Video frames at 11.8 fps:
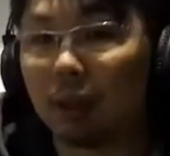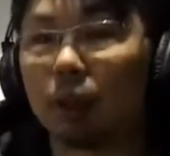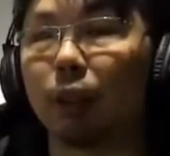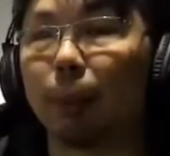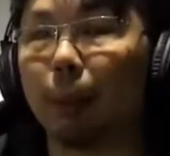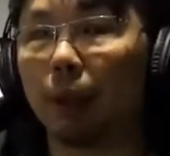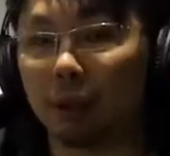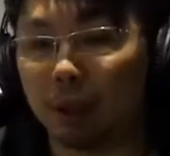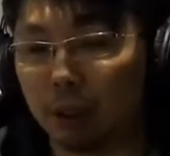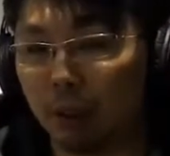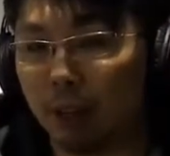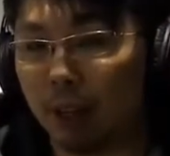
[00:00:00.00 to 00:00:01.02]
depend on
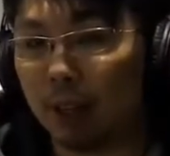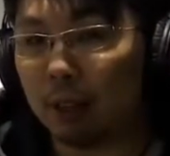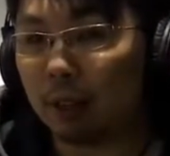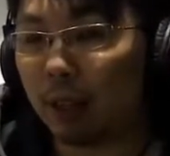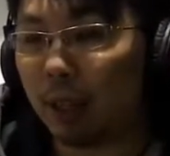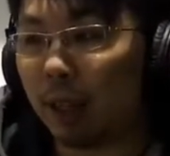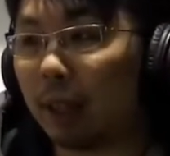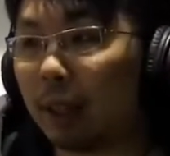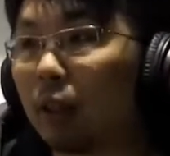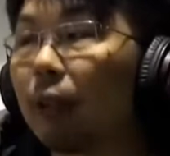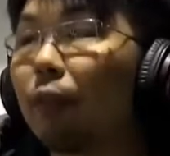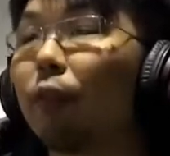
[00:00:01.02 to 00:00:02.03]
yourself, okay, and I'll
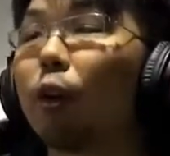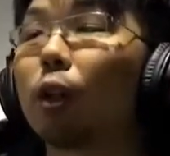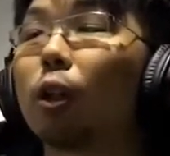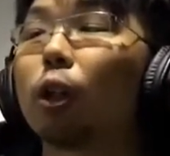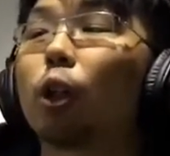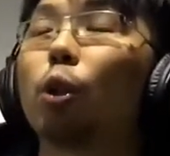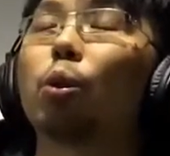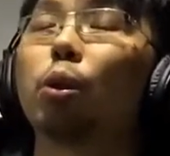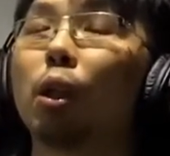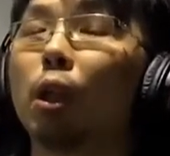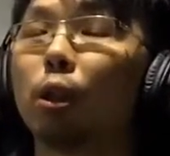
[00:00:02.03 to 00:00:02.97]
give you vocal cues